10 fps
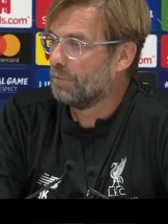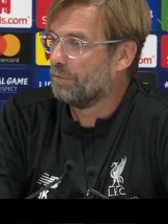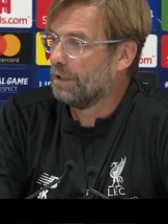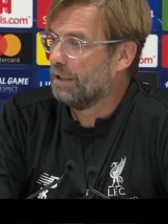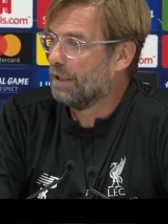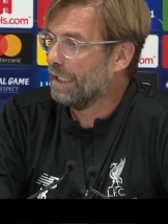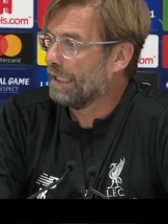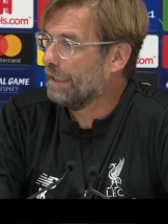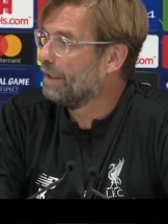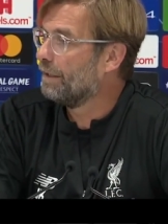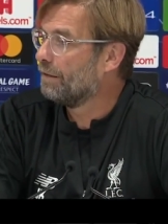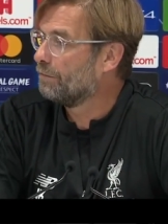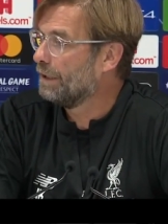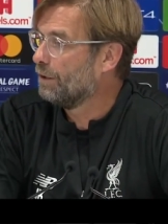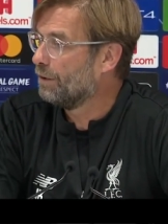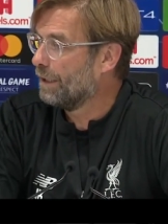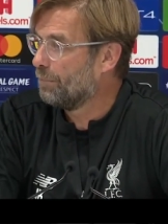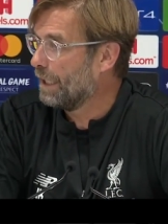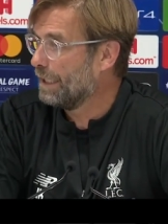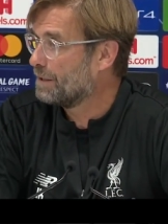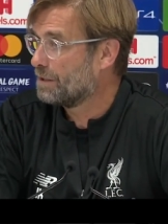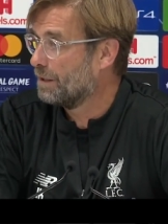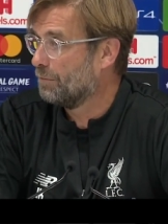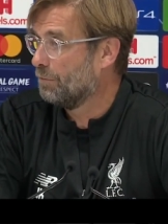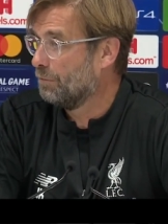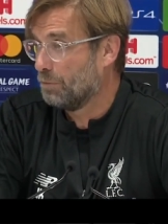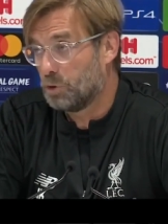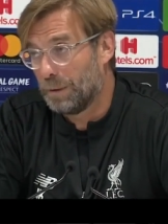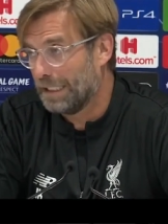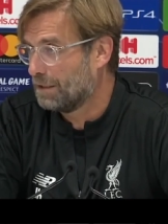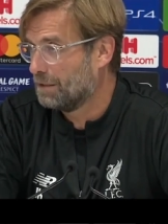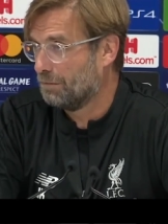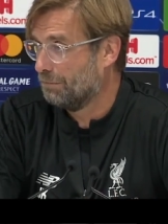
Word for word: really laggy, they're really on their bikes, um, quick,